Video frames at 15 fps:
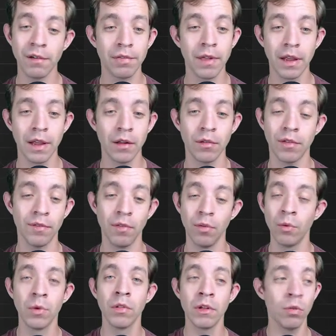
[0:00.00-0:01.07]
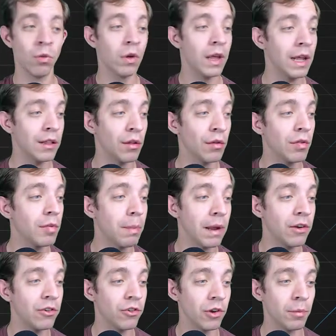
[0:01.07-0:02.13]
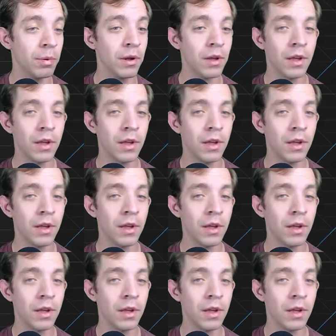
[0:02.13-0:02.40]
seconds of literally looking at this spaceship.